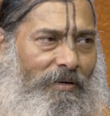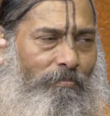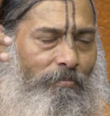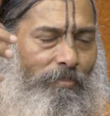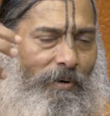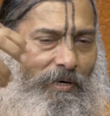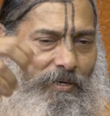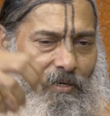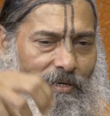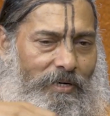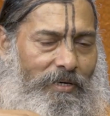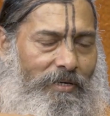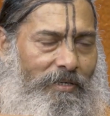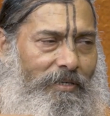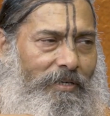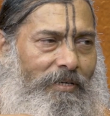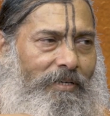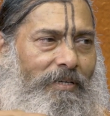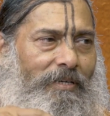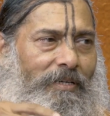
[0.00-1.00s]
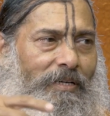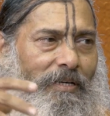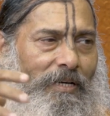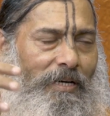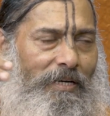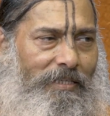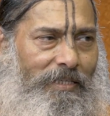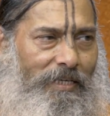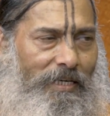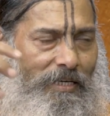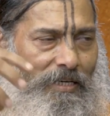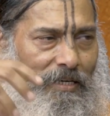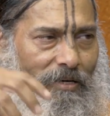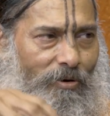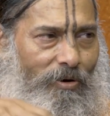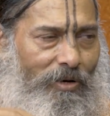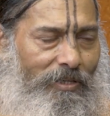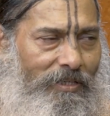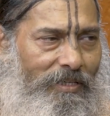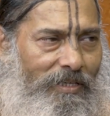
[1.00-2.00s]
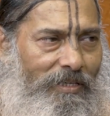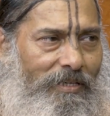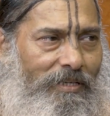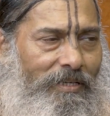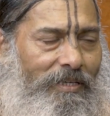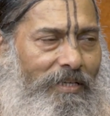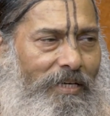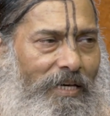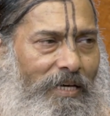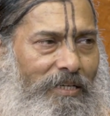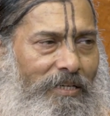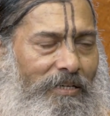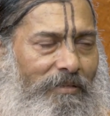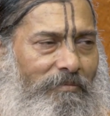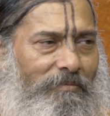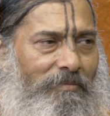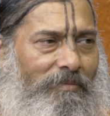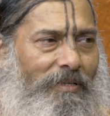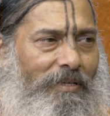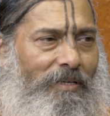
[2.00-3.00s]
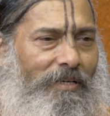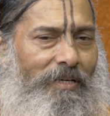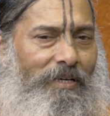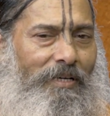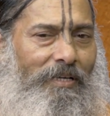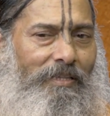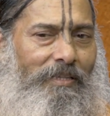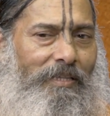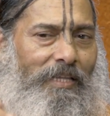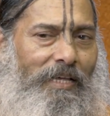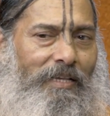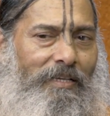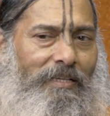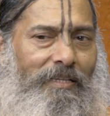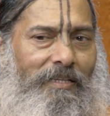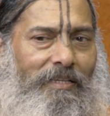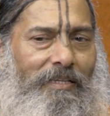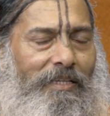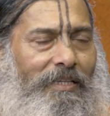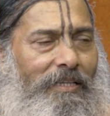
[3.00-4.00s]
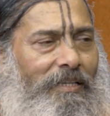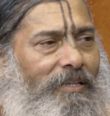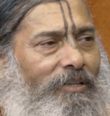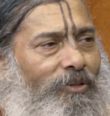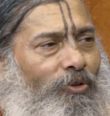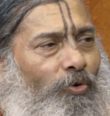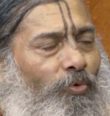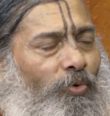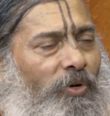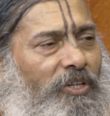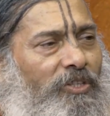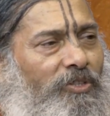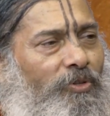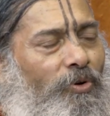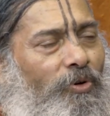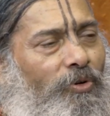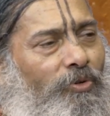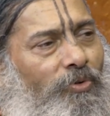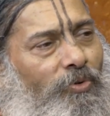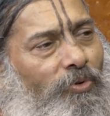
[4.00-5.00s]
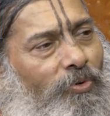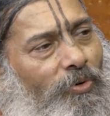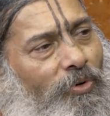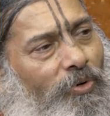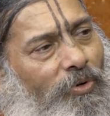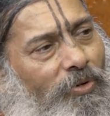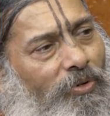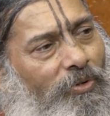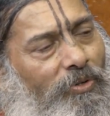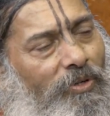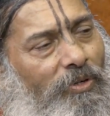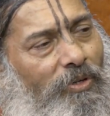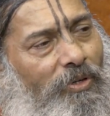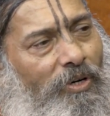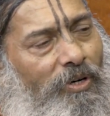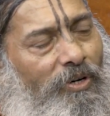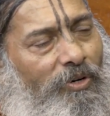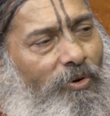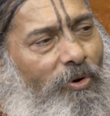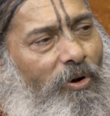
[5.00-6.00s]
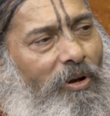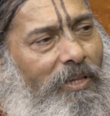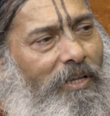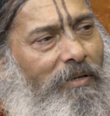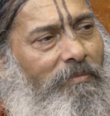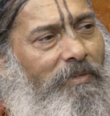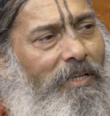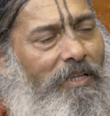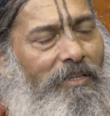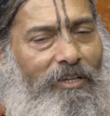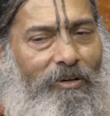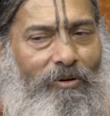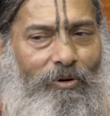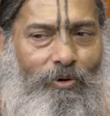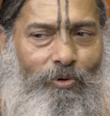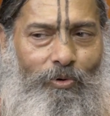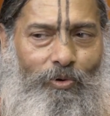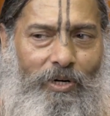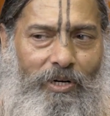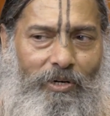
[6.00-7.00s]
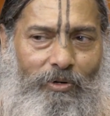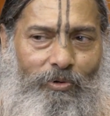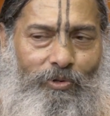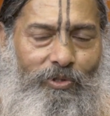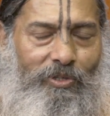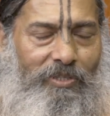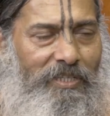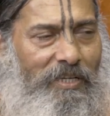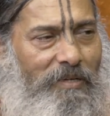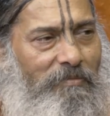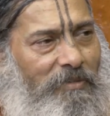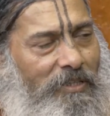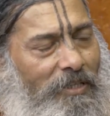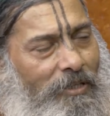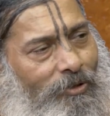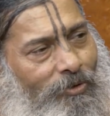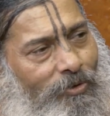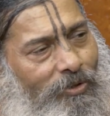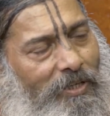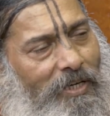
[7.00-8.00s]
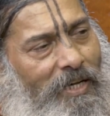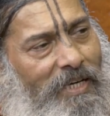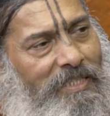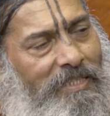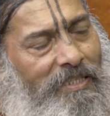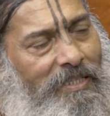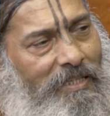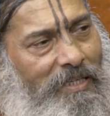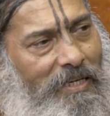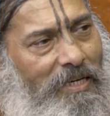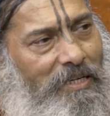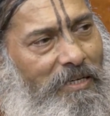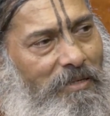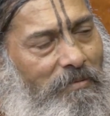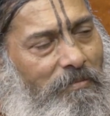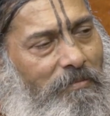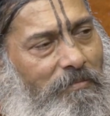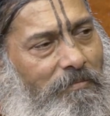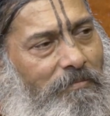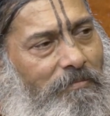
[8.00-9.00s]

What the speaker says: plundered and taken all their kingdom, then no one is going to control them, then they will go and do the same thing to the next kingdom.